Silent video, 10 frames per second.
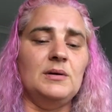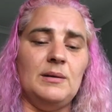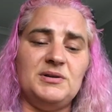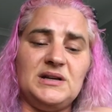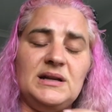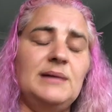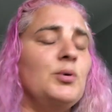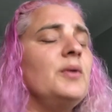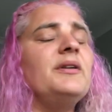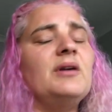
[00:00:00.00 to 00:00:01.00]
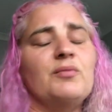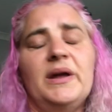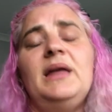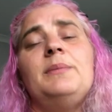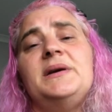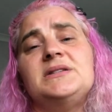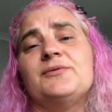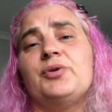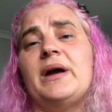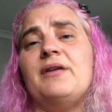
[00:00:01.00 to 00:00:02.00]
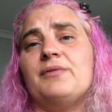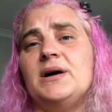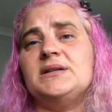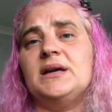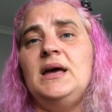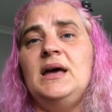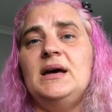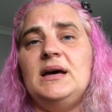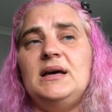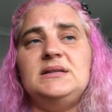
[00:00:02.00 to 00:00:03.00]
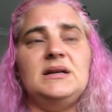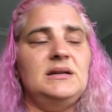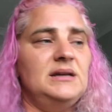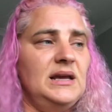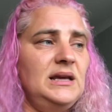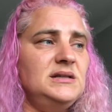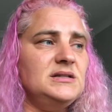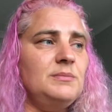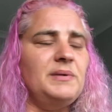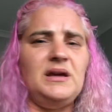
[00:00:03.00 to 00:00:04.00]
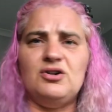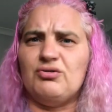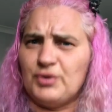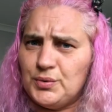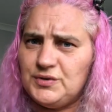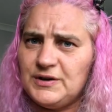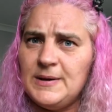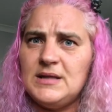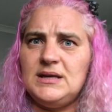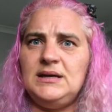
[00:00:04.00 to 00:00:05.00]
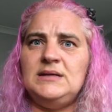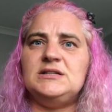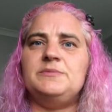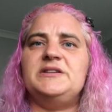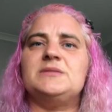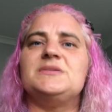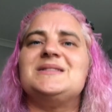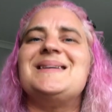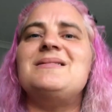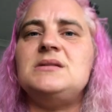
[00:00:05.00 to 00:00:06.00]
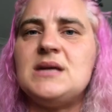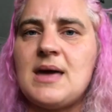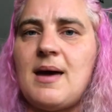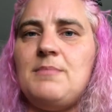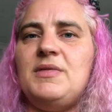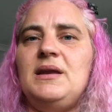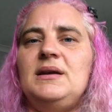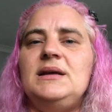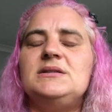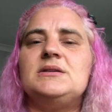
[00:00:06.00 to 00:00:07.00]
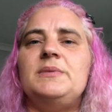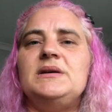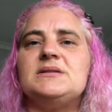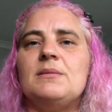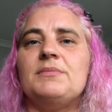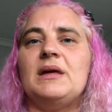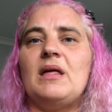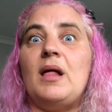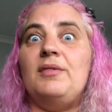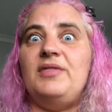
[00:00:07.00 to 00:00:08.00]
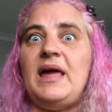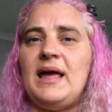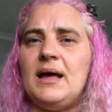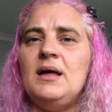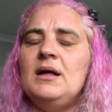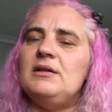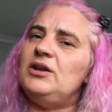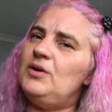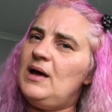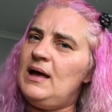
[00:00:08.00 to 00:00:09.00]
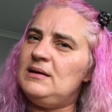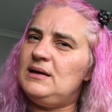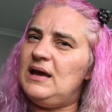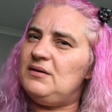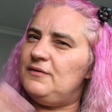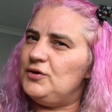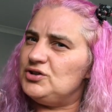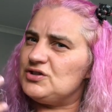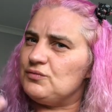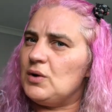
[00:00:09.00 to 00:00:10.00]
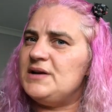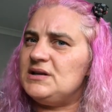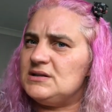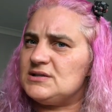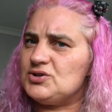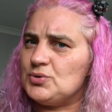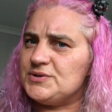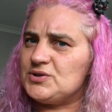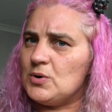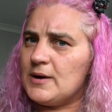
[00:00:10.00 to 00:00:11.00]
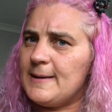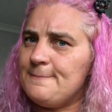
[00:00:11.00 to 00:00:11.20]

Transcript: particularly more than a regular piece of creative writing, is it needs to be crude. There needs to be some skin in the game. There needs to be something there that you can't get if you're just writing as a short story.